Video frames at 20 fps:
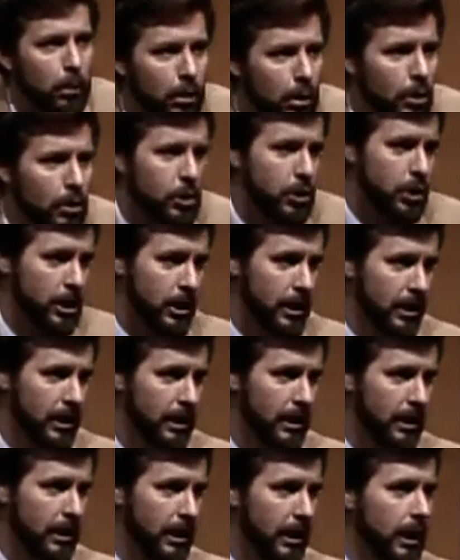person
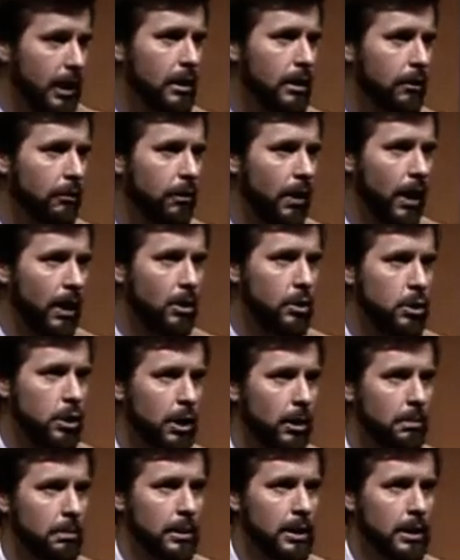in the
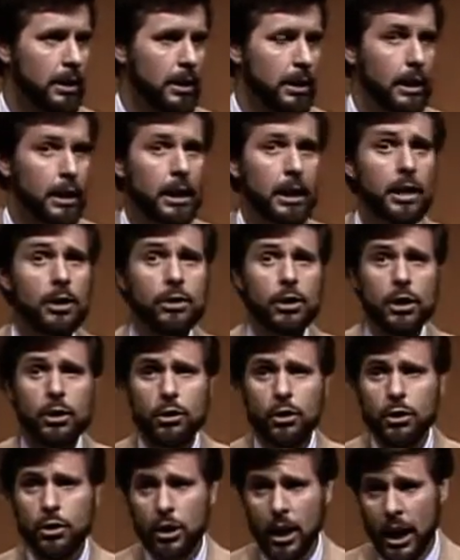fellowship is
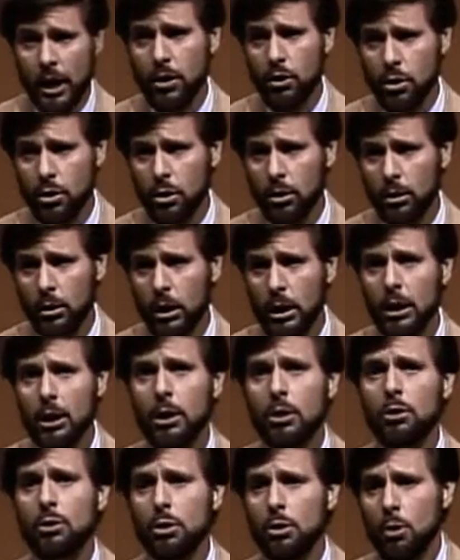essential
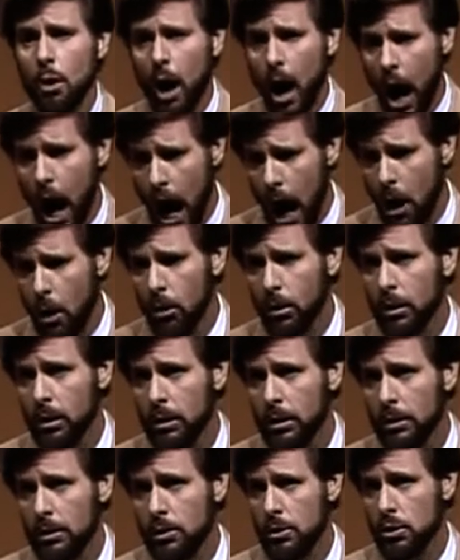to our
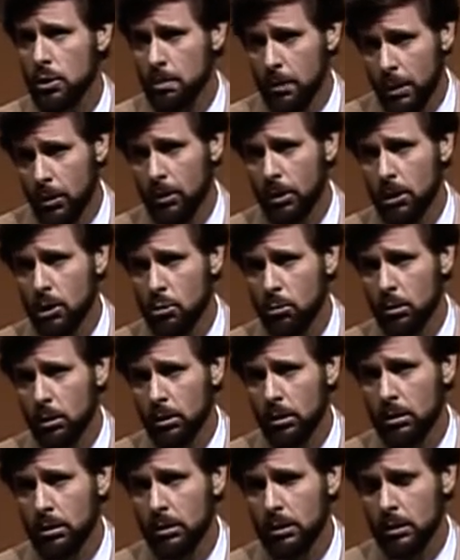
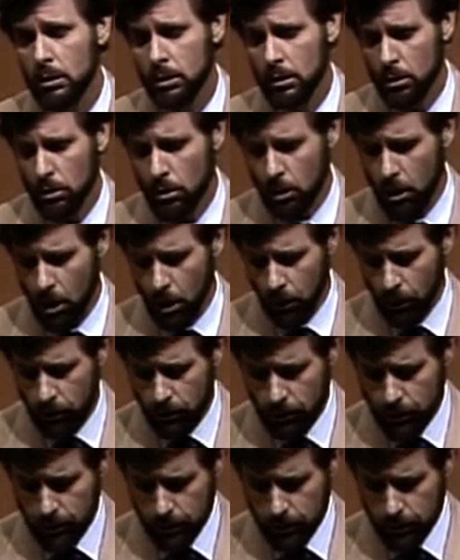spiritual growth.